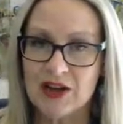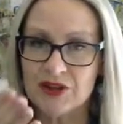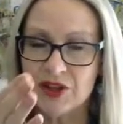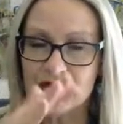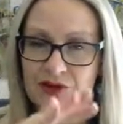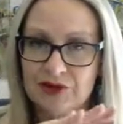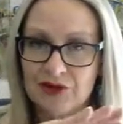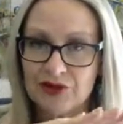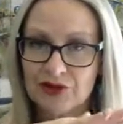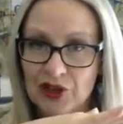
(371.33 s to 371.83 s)

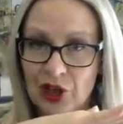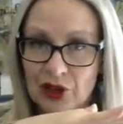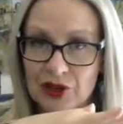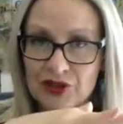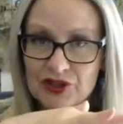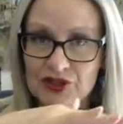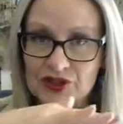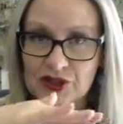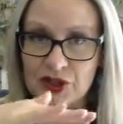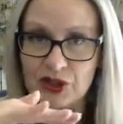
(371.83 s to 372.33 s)
that
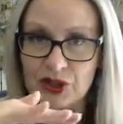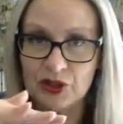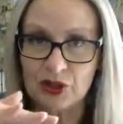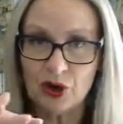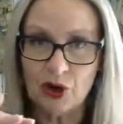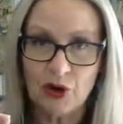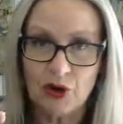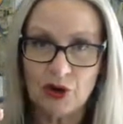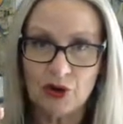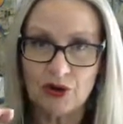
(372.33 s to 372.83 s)
floats
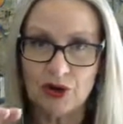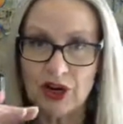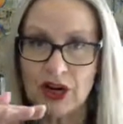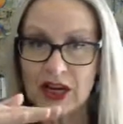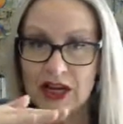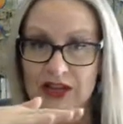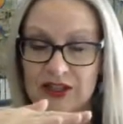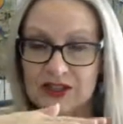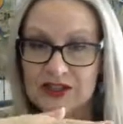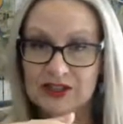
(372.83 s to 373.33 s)

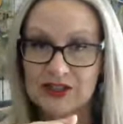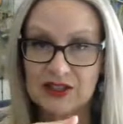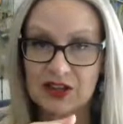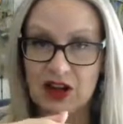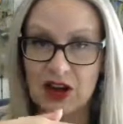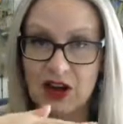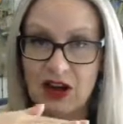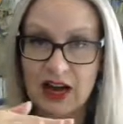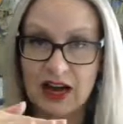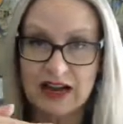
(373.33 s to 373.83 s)

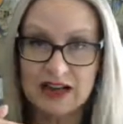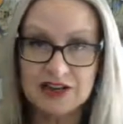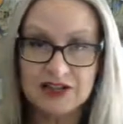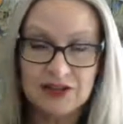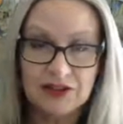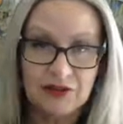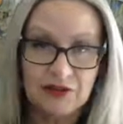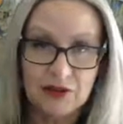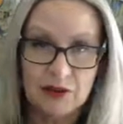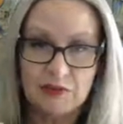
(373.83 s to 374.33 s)
alongside
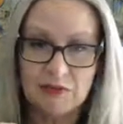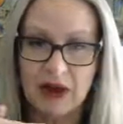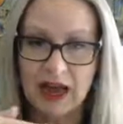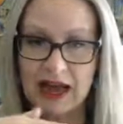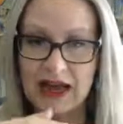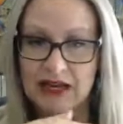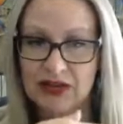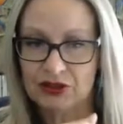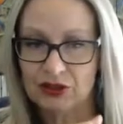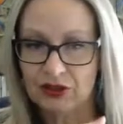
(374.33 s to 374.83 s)
the
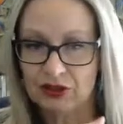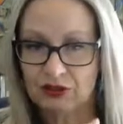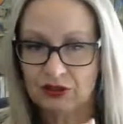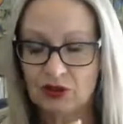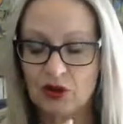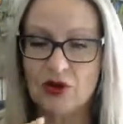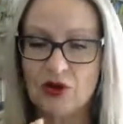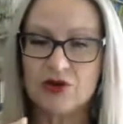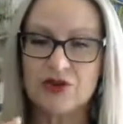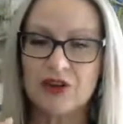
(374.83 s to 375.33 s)
main
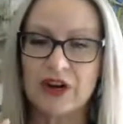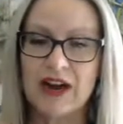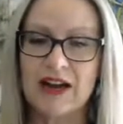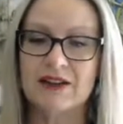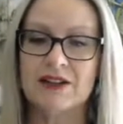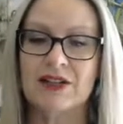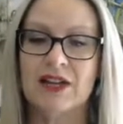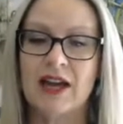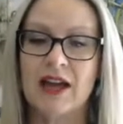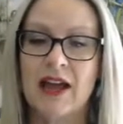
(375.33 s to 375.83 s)

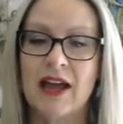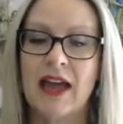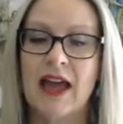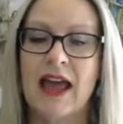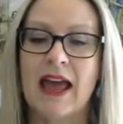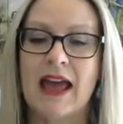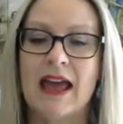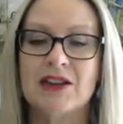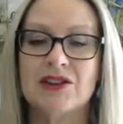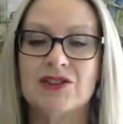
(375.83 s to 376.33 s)
contract.
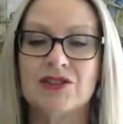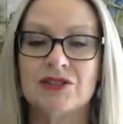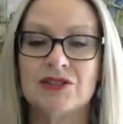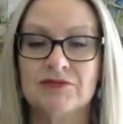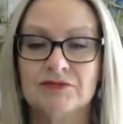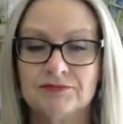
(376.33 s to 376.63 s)
And